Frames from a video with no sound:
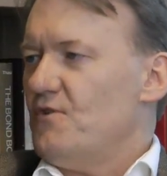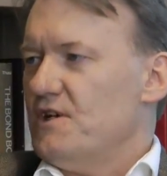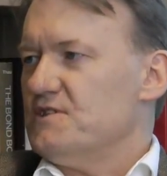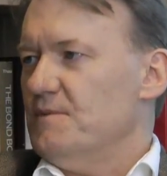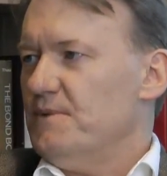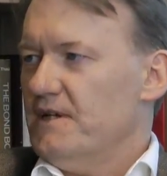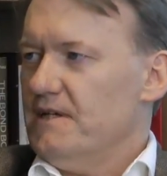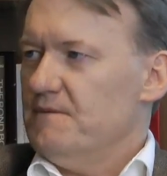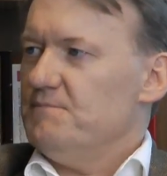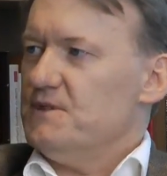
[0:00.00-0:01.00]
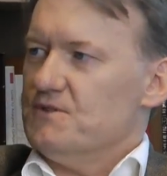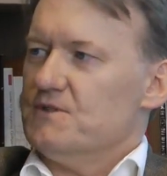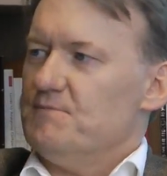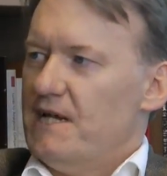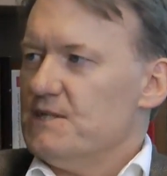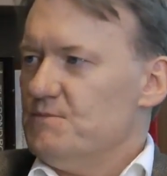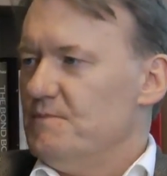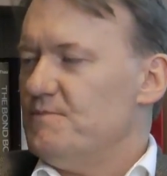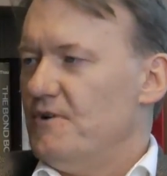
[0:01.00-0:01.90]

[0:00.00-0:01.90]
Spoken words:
very simply, business, management,